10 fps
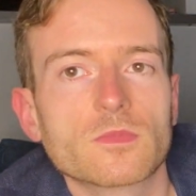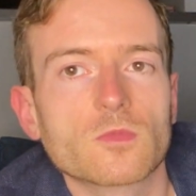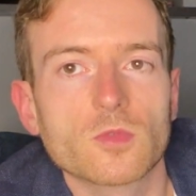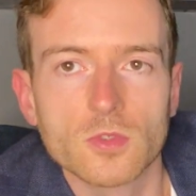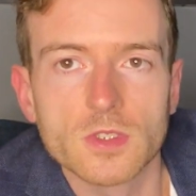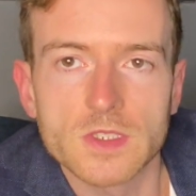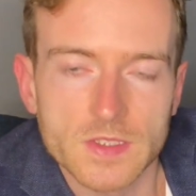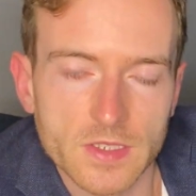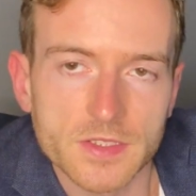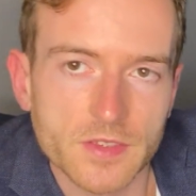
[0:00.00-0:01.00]
rules
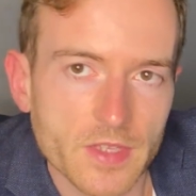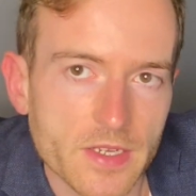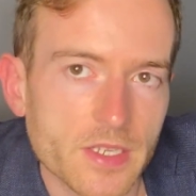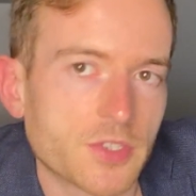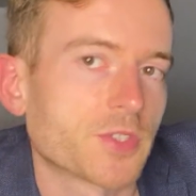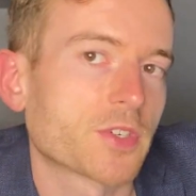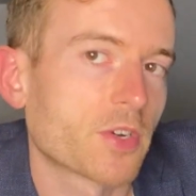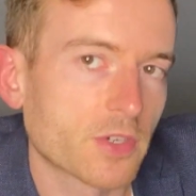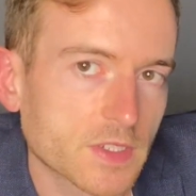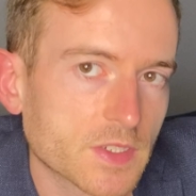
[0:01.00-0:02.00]
things of that nature
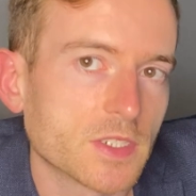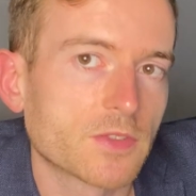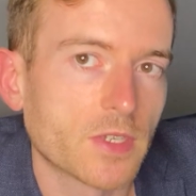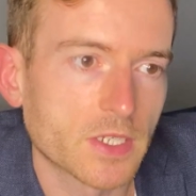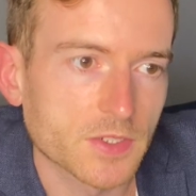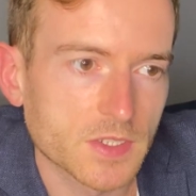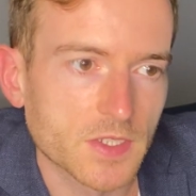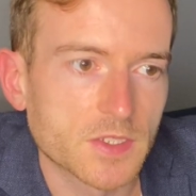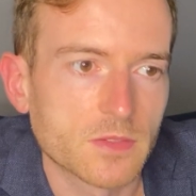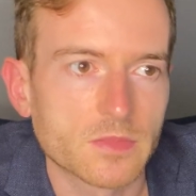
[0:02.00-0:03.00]
currencies, financial
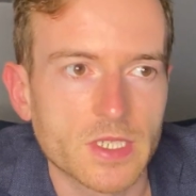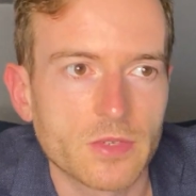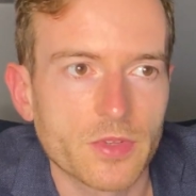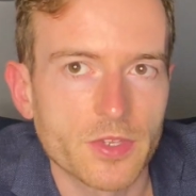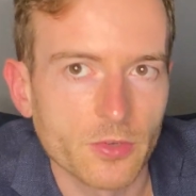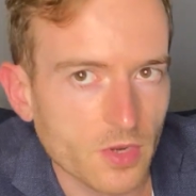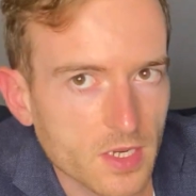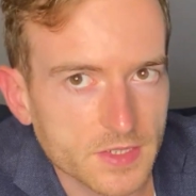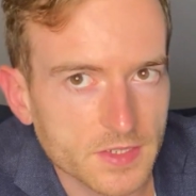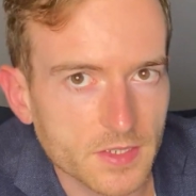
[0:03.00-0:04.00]
systems, and with
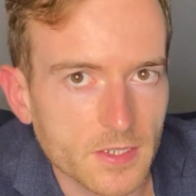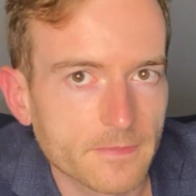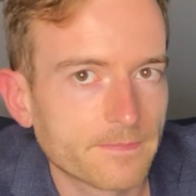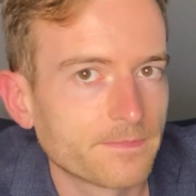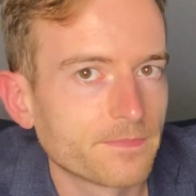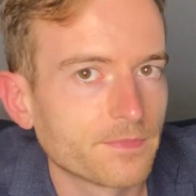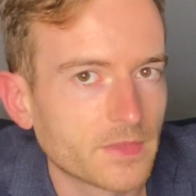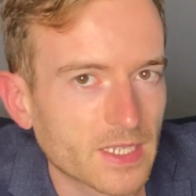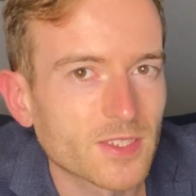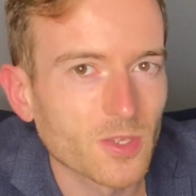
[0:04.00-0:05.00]
Uranus there,
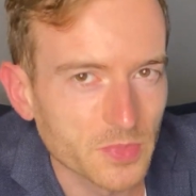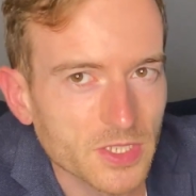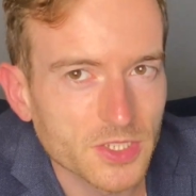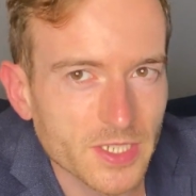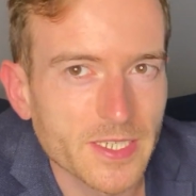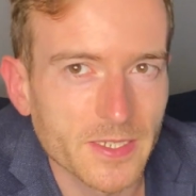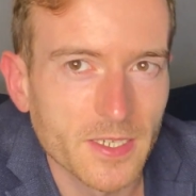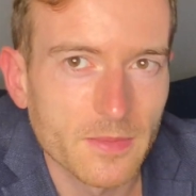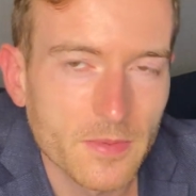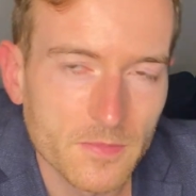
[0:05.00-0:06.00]
that's all being shaken
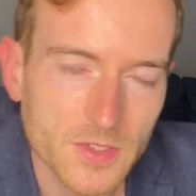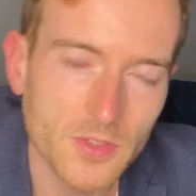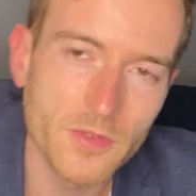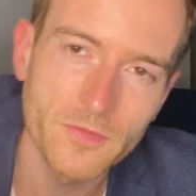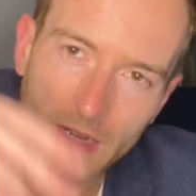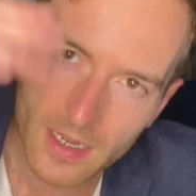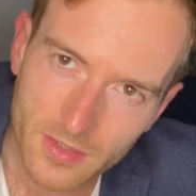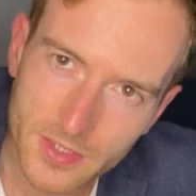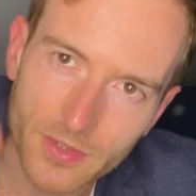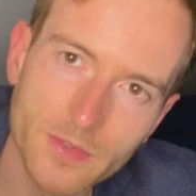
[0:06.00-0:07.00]
up. So, the
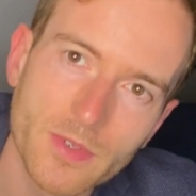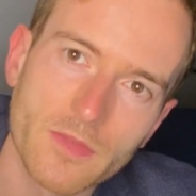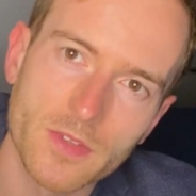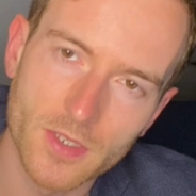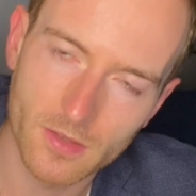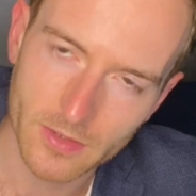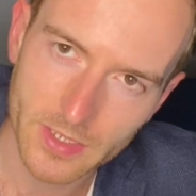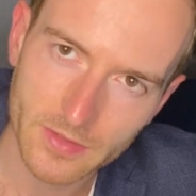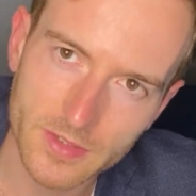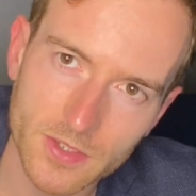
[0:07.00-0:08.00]
value of the dollar
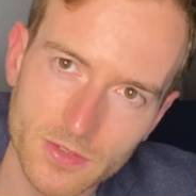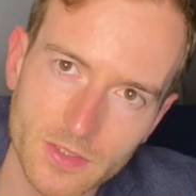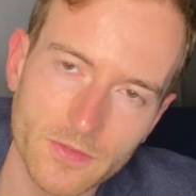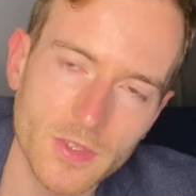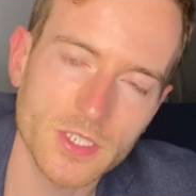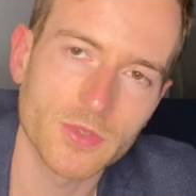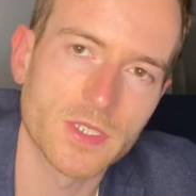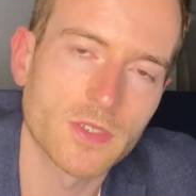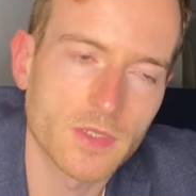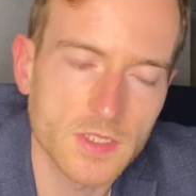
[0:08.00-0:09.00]
can certainly
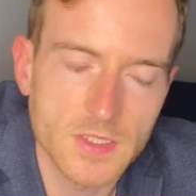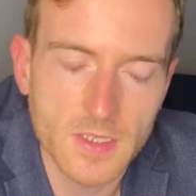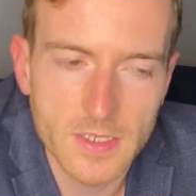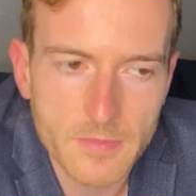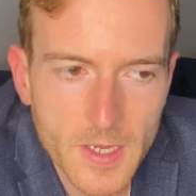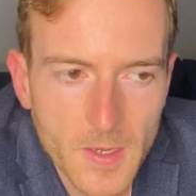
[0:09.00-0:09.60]
fluctuate during this time.